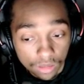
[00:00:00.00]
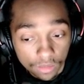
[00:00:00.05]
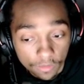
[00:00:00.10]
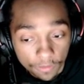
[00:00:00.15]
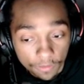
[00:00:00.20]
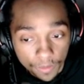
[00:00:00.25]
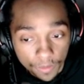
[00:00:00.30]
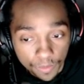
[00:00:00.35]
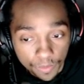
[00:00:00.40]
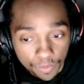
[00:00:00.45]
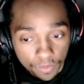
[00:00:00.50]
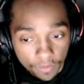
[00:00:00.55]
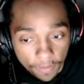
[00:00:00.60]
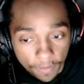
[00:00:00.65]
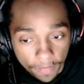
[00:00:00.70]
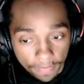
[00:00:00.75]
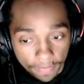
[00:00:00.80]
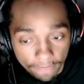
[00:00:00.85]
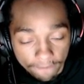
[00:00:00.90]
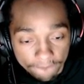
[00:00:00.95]
yeah, they
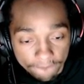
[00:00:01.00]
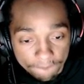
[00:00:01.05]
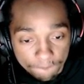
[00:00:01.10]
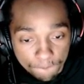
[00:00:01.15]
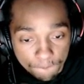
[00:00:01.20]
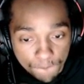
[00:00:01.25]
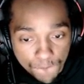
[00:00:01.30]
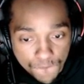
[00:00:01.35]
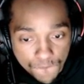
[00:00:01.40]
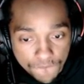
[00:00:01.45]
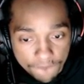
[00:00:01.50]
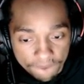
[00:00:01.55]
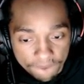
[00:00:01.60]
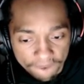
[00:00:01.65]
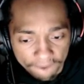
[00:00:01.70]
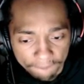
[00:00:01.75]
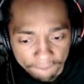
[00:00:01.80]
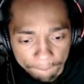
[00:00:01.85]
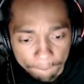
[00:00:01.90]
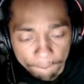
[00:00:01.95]
went 1-1.
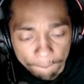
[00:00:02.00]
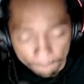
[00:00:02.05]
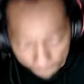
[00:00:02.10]
I think they